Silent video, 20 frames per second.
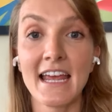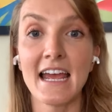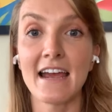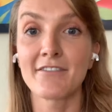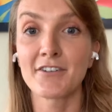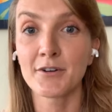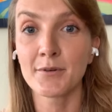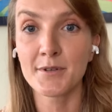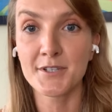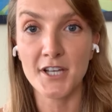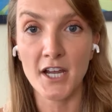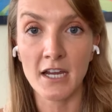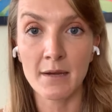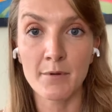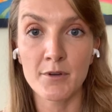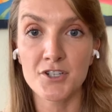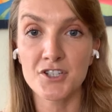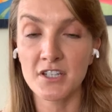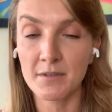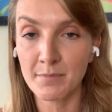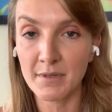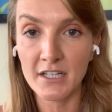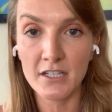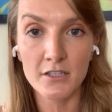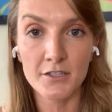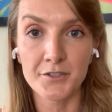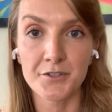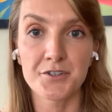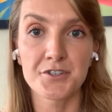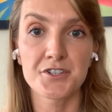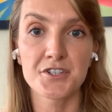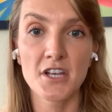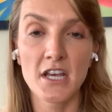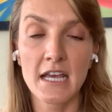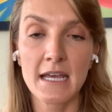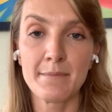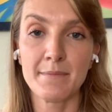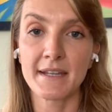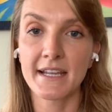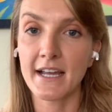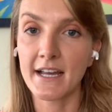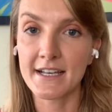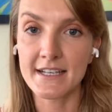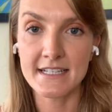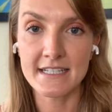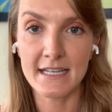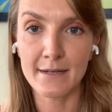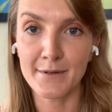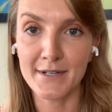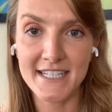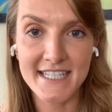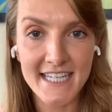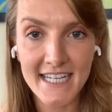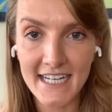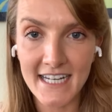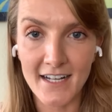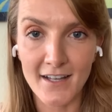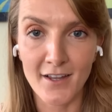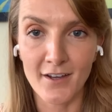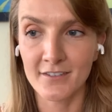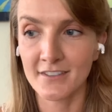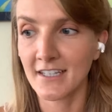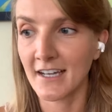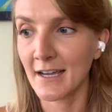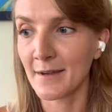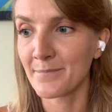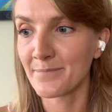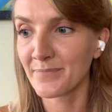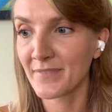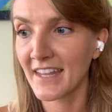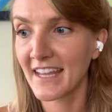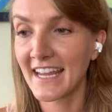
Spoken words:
Everyone was talking about sleepy glutes because they were sitting a long time.